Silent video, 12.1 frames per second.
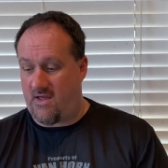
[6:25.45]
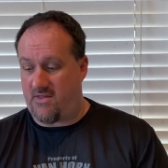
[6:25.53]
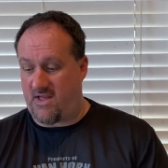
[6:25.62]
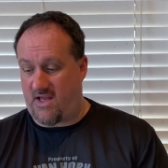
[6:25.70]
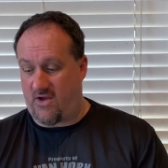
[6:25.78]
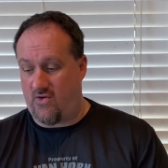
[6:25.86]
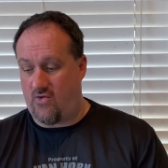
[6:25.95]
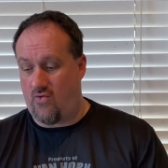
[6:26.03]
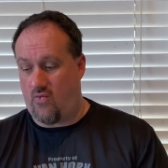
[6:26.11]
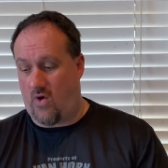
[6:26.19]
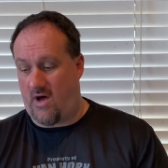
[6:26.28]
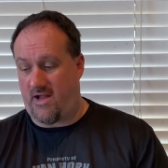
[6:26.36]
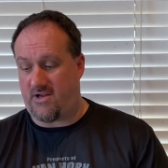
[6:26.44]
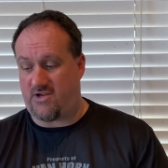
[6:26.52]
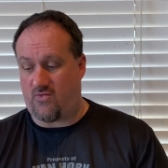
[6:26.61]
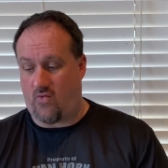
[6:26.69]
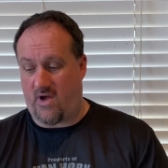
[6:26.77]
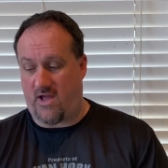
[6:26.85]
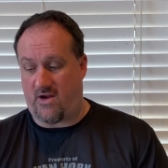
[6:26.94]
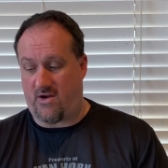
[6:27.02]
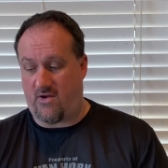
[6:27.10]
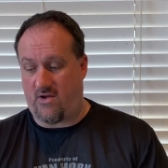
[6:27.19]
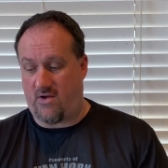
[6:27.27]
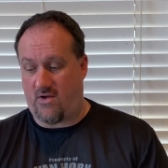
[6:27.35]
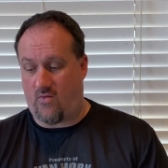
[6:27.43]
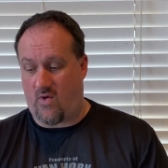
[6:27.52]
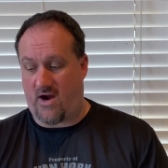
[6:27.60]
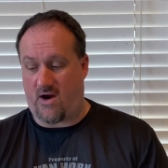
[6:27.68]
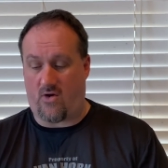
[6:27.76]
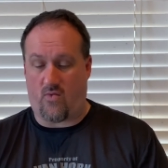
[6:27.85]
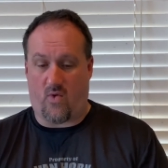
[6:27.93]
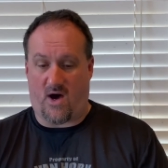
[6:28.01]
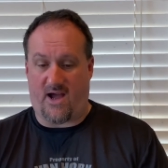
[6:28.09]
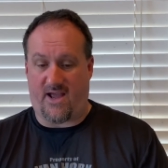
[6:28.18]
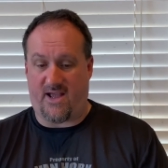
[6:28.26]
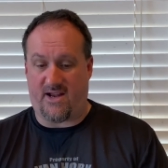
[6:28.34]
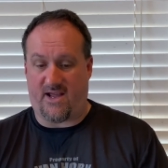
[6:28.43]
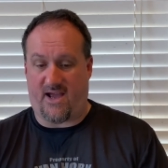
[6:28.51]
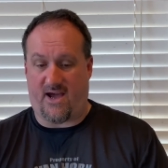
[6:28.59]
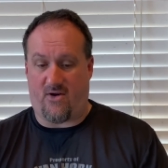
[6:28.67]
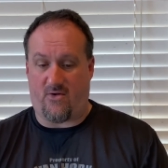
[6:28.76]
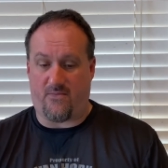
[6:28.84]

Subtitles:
The who, what, when, where, why, and how.